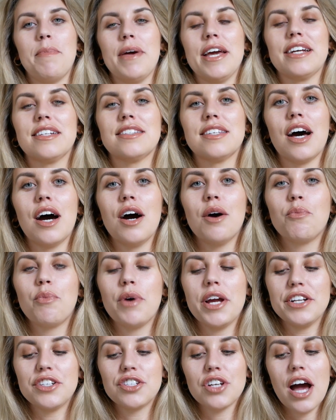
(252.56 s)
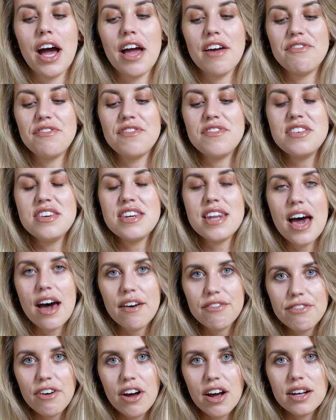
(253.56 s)
I picked up, which I've
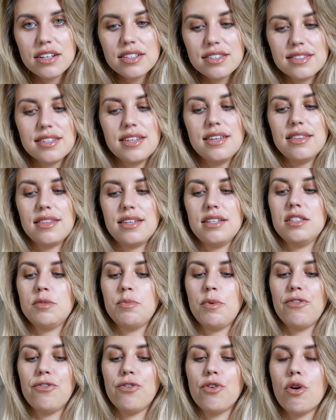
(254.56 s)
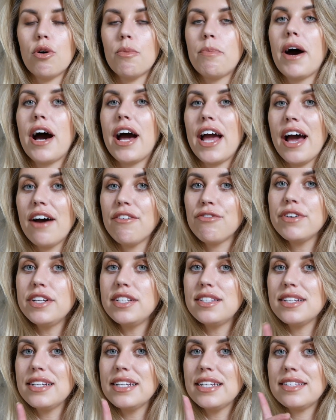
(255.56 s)
never seen these before, but I have
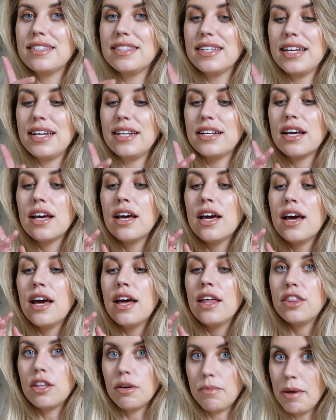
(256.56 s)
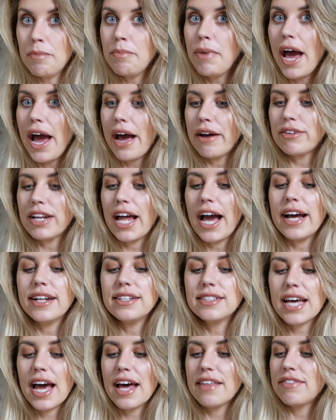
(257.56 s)
recently seen them in
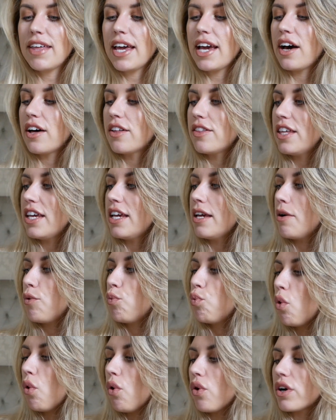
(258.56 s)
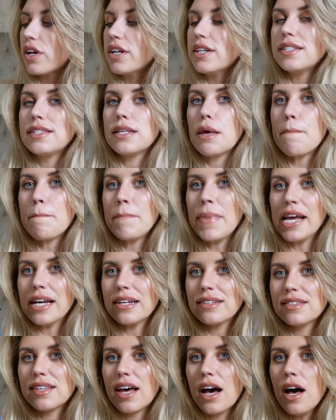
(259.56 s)
Poundland, and they are the Walker's
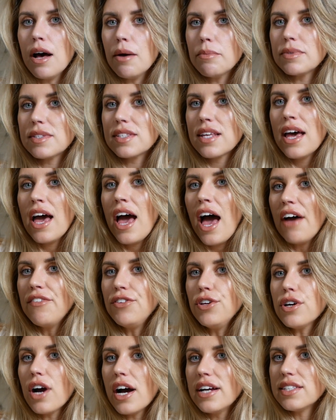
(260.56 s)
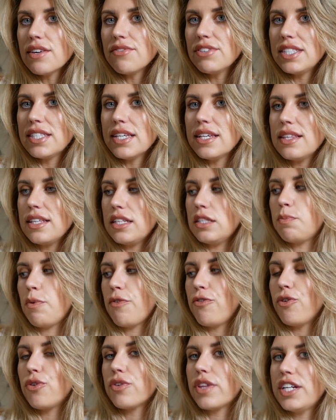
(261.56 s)
mix-ups. Have you guys ever seen these
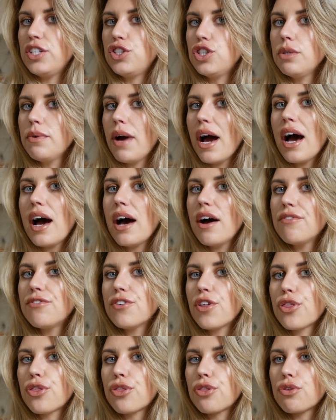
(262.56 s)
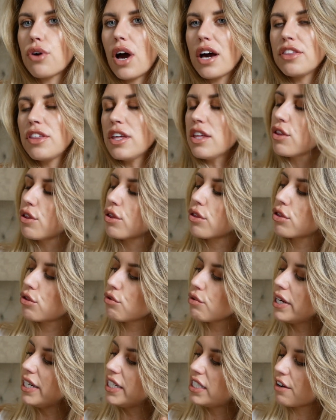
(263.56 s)
before? They do have, I think,
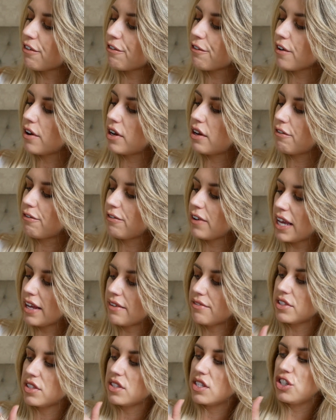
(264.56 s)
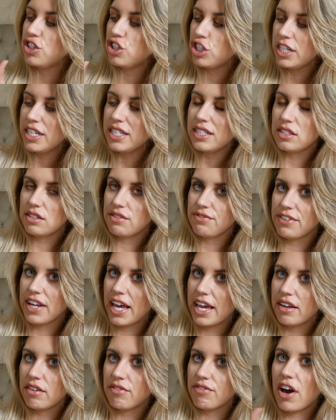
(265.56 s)
three different flavours, the cheese
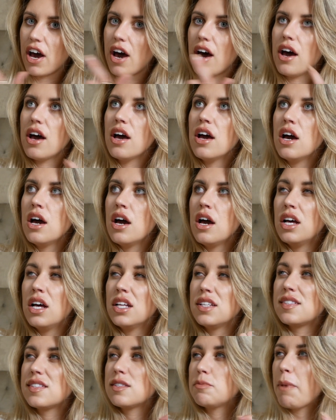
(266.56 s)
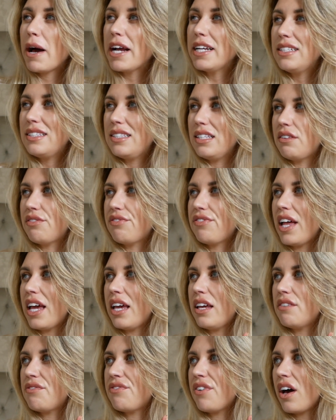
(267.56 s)
flavour, spicy
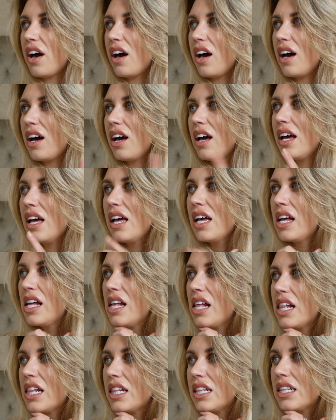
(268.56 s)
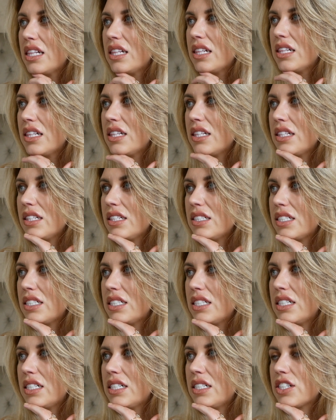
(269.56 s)
flavour,
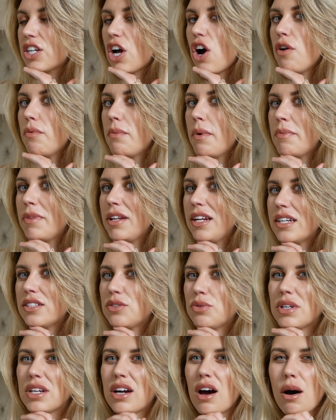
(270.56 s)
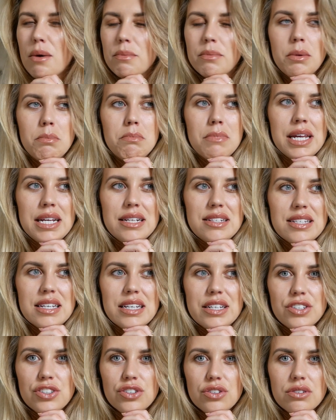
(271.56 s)
and I can't remember the last one. It can't be
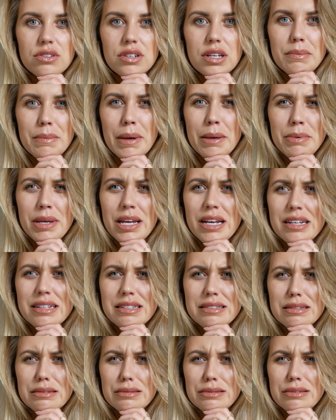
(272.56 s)
meaty, surely. Maybe it is.